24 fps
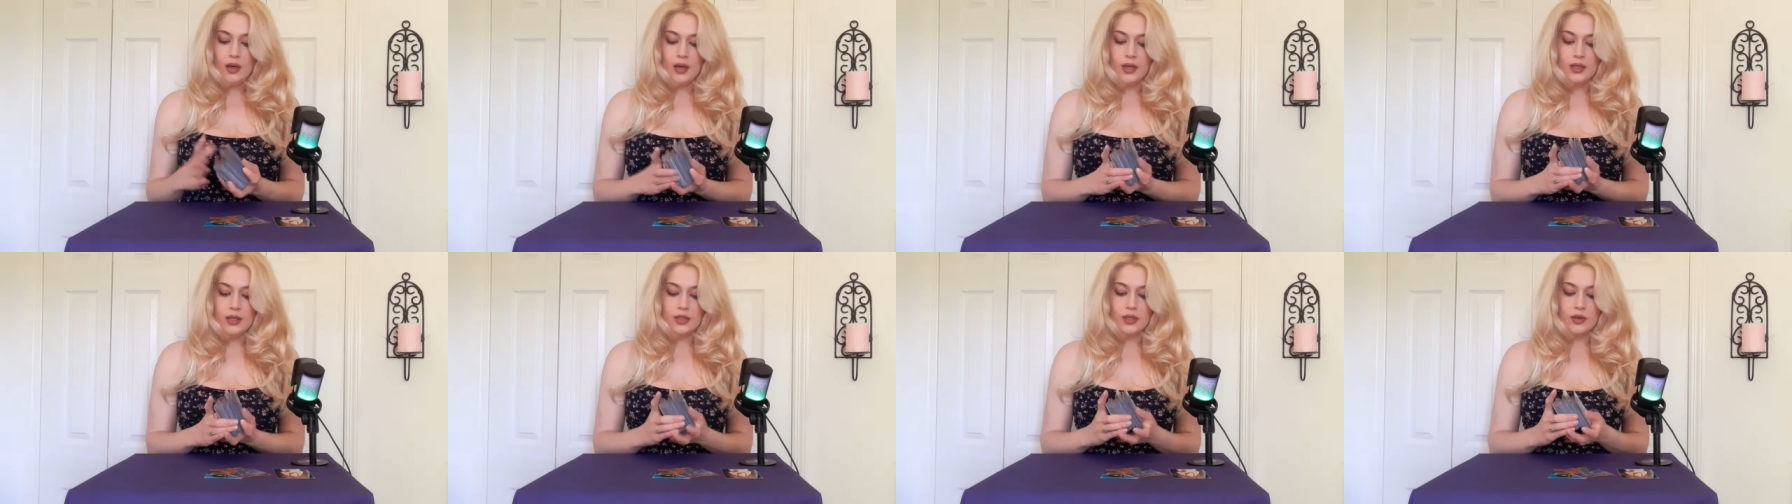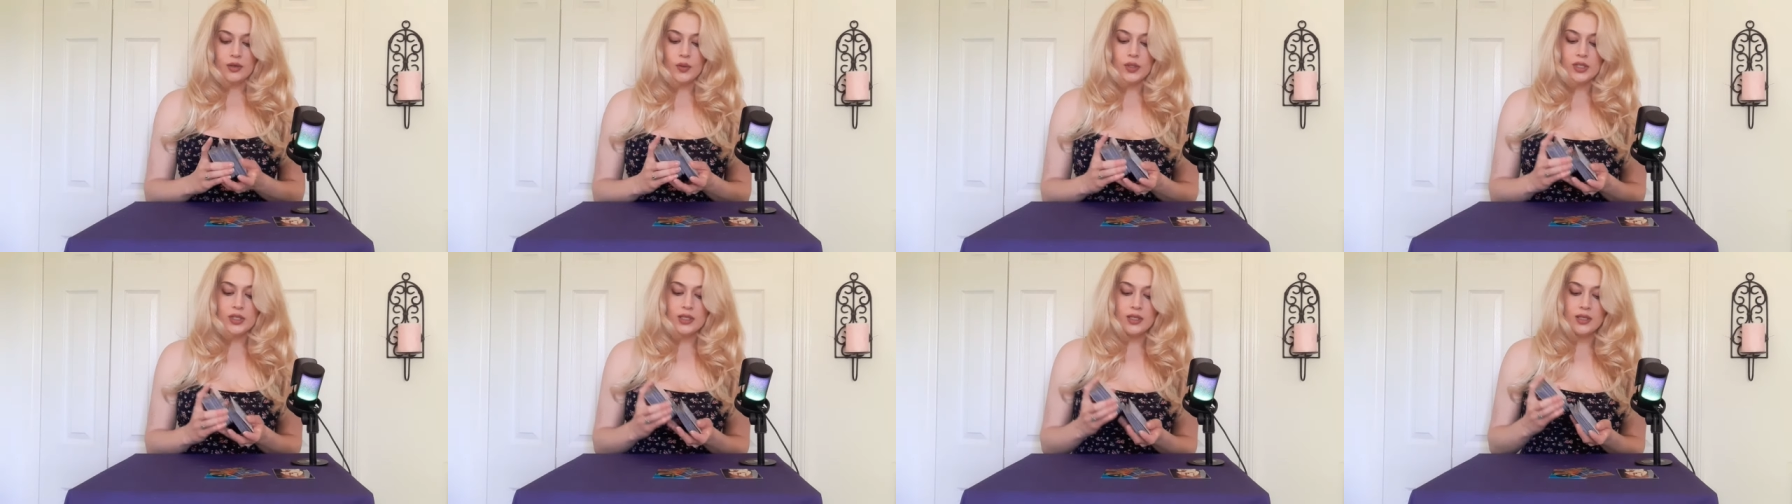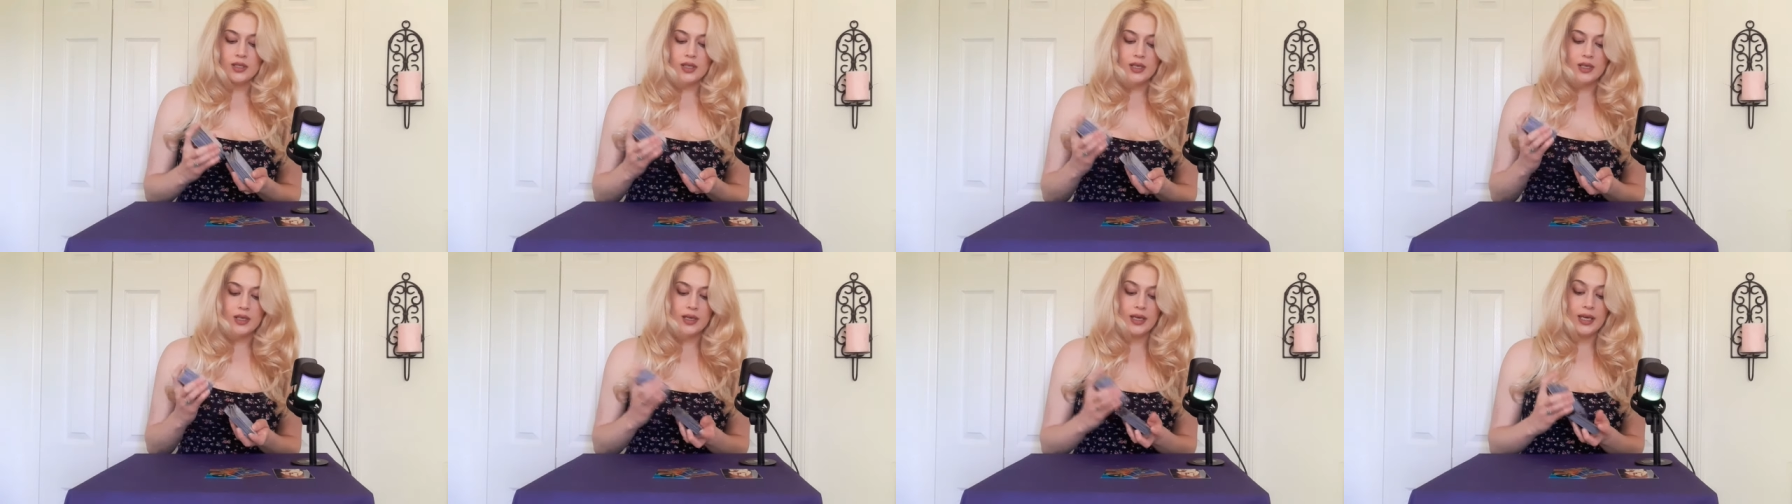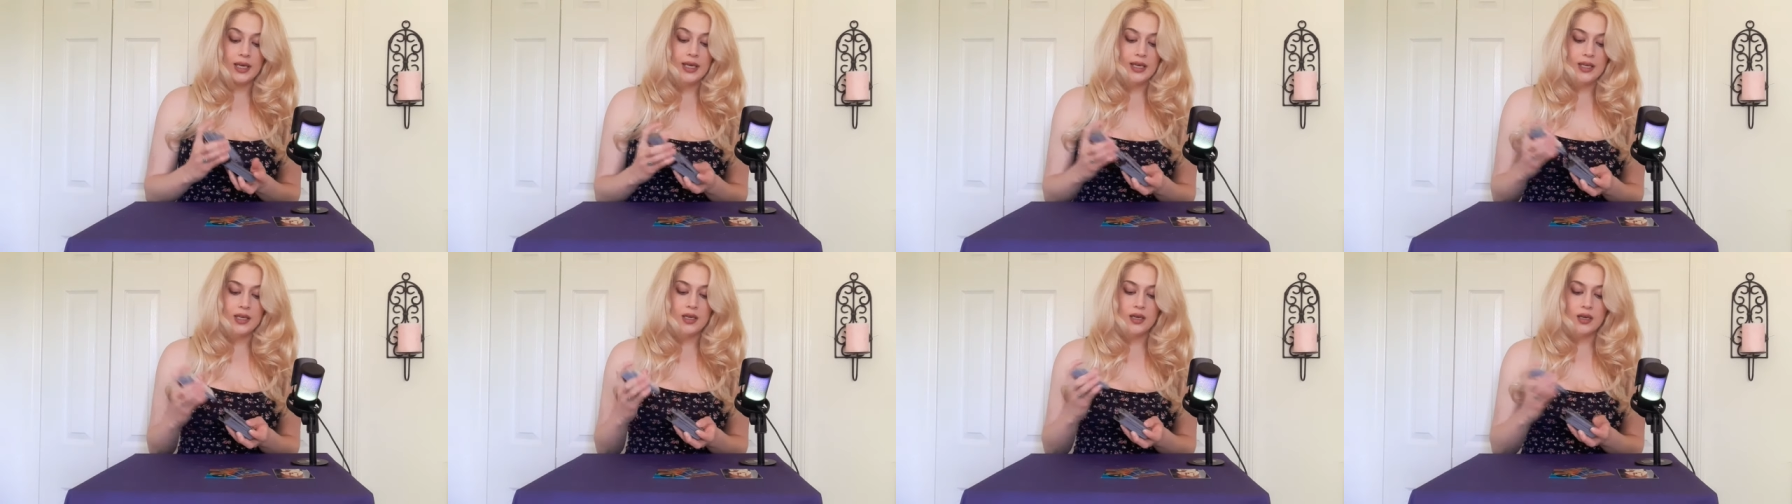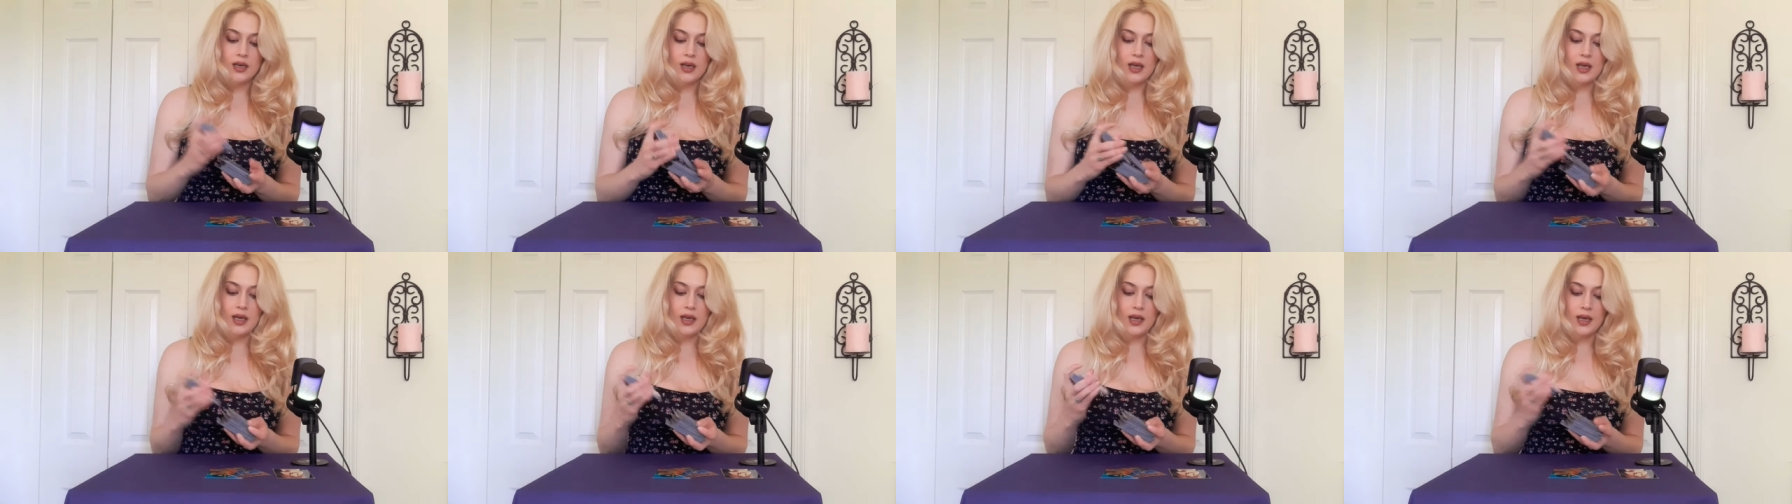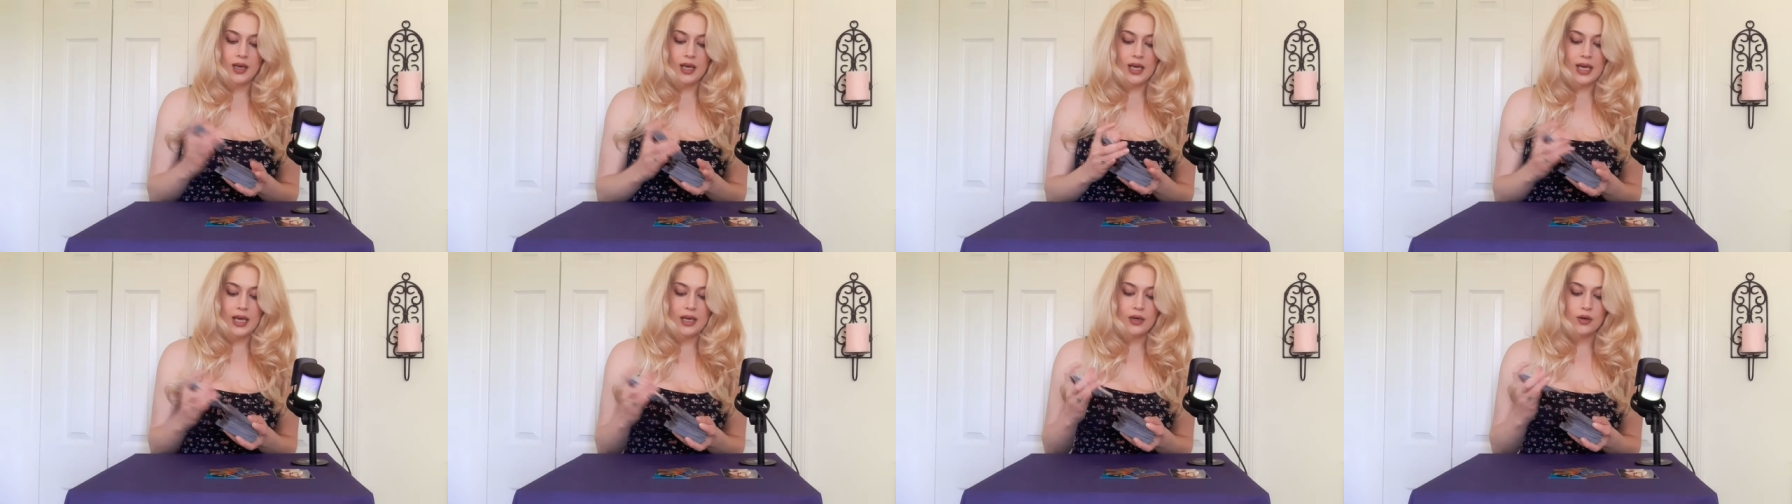So what's in the hidden
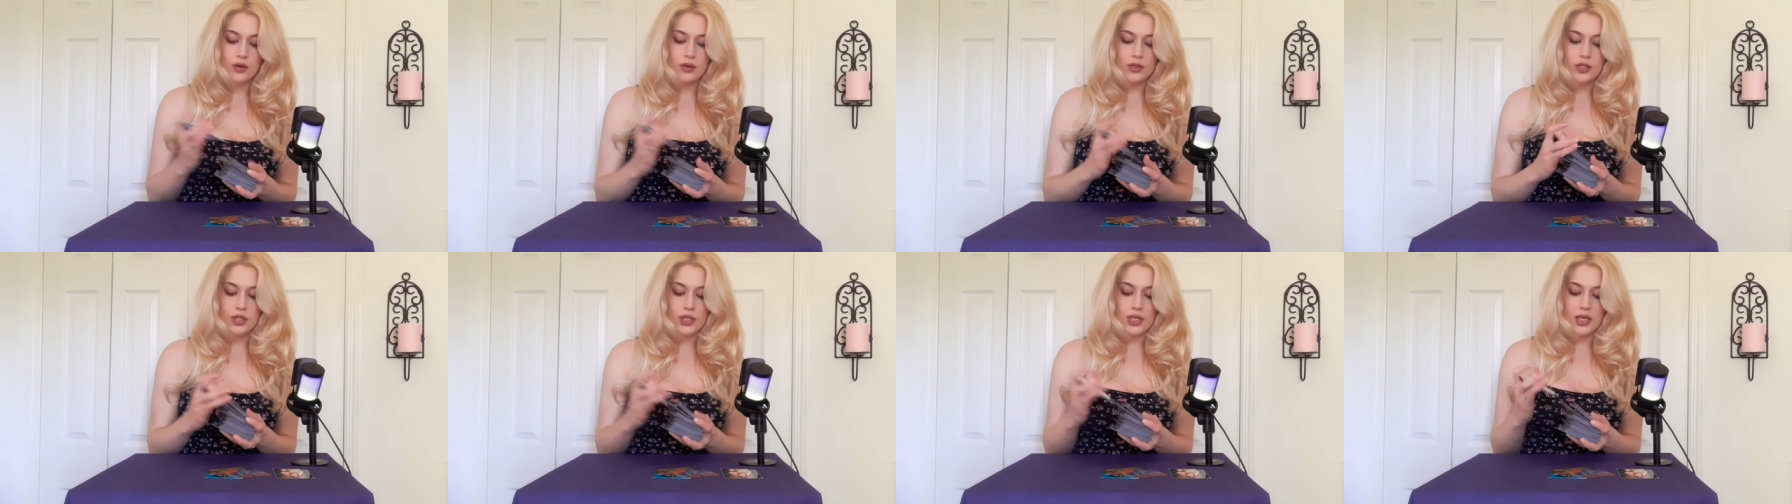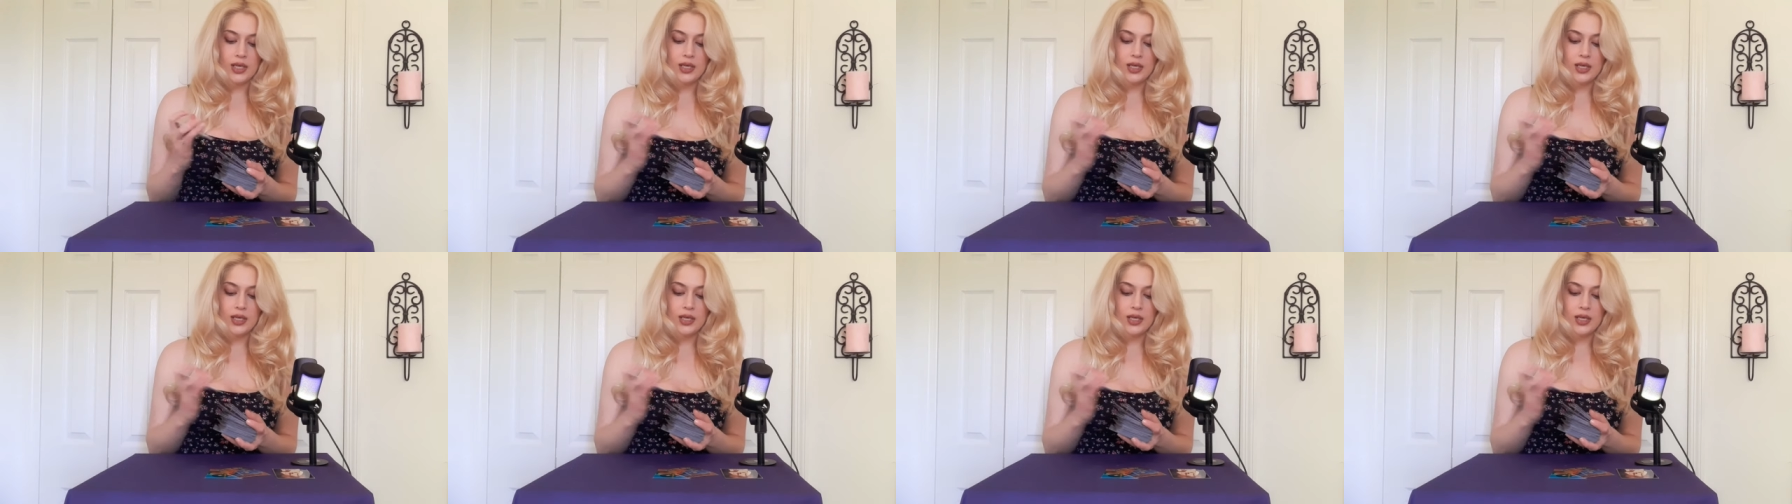energy